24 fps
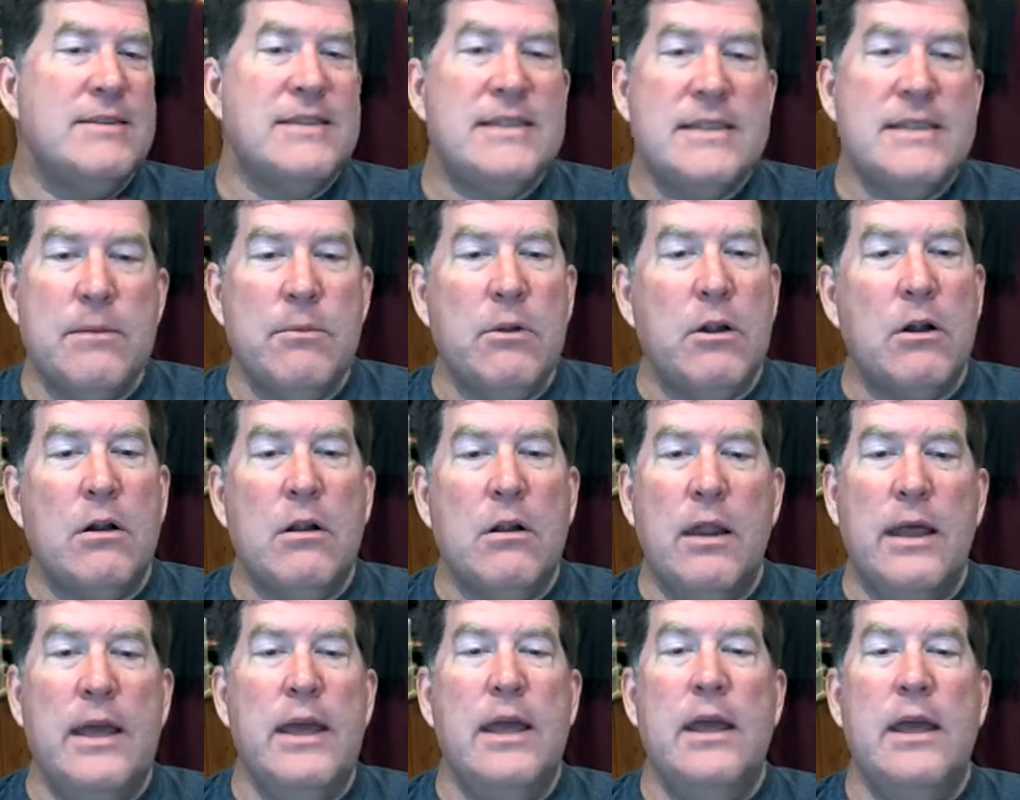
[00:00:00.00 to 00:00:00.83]

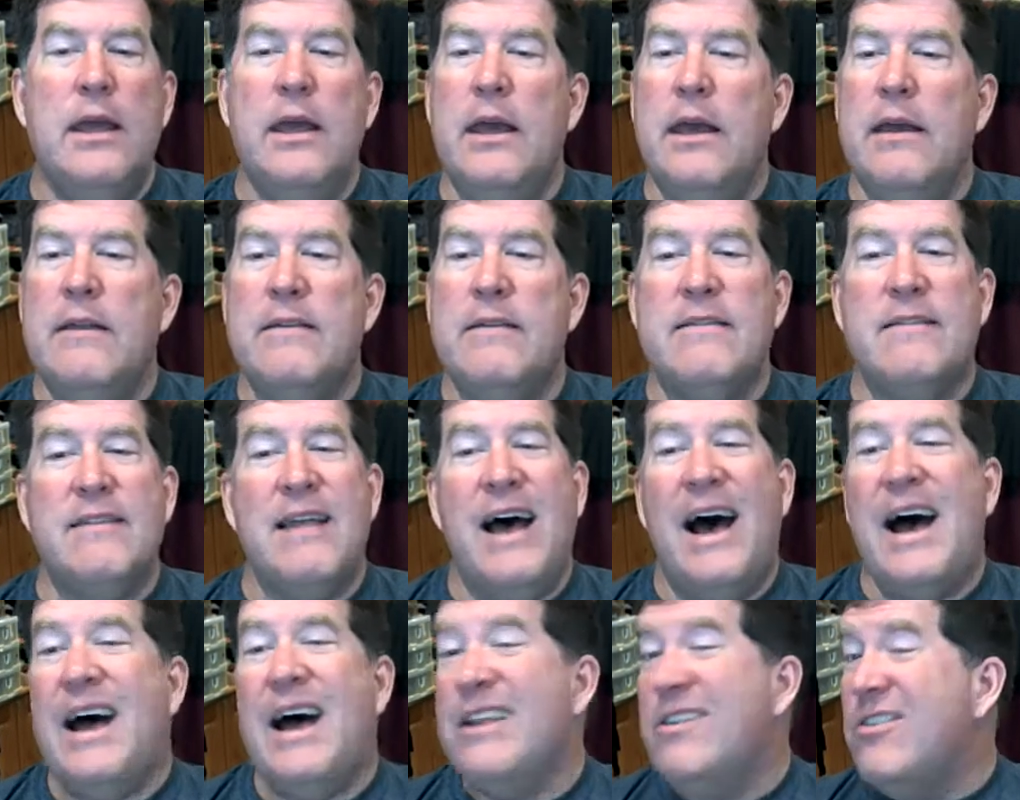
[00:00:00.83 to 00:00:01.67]
Similarly, it's
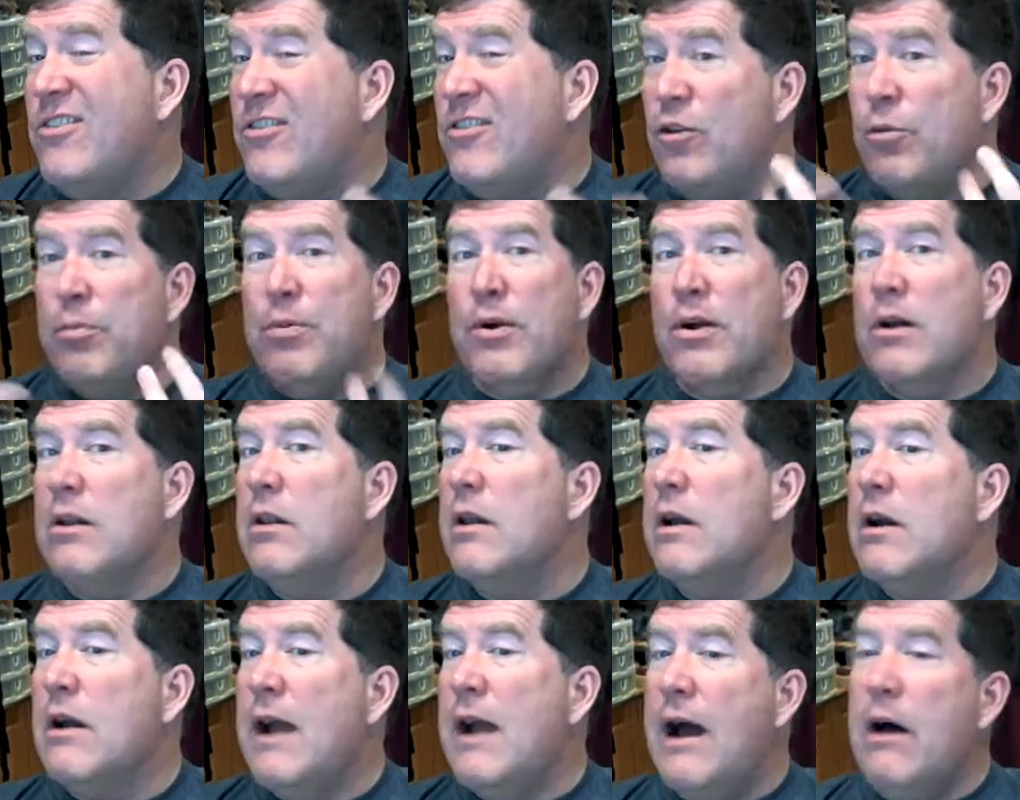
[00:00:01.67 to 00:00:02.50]
not super
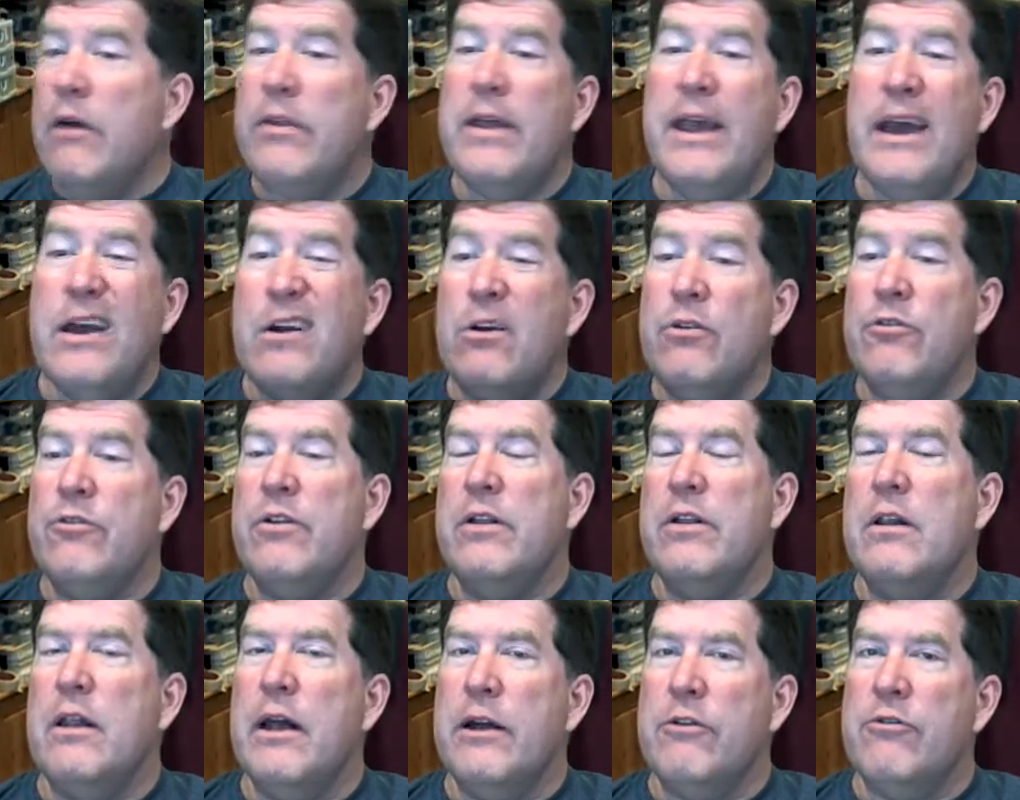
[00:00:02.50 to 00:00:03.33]
clear how the energy
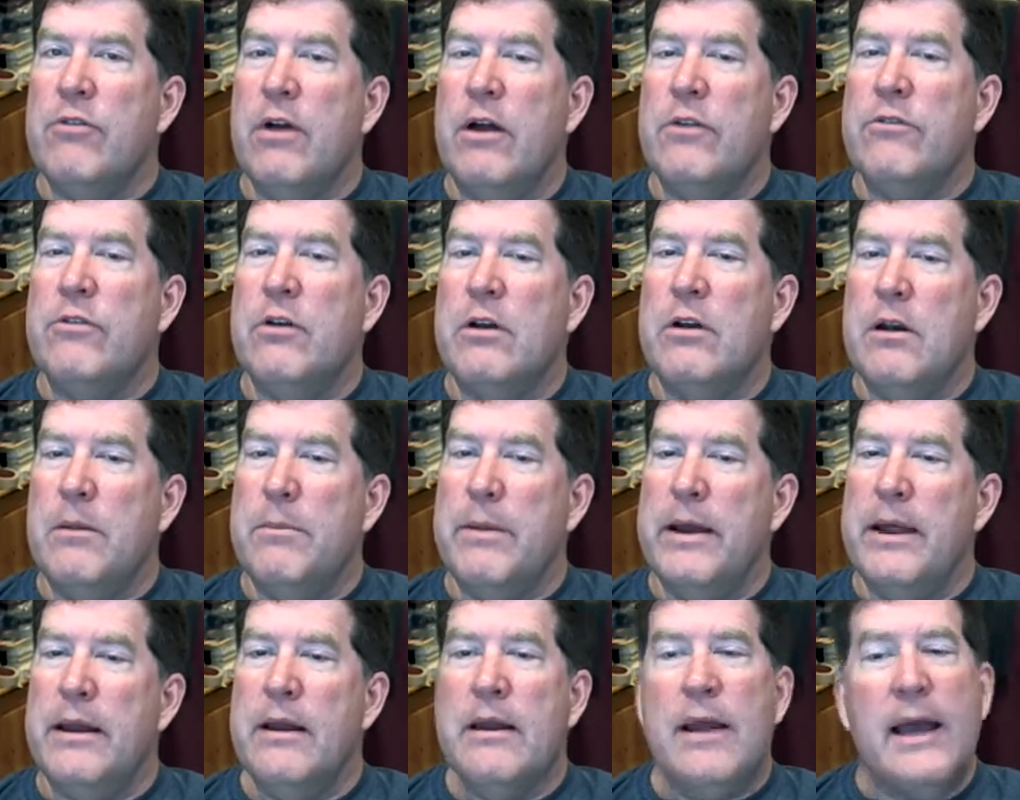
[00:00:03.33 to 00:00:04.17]
of the electrons ought to
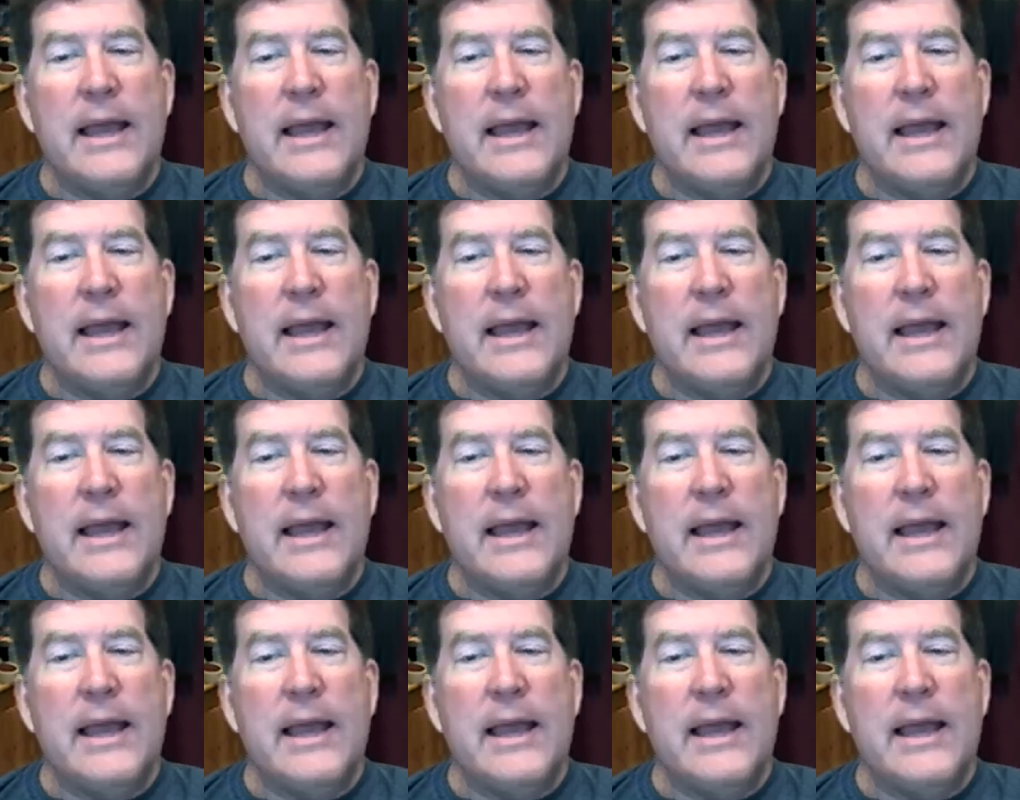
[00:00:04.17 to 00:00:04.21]
depend.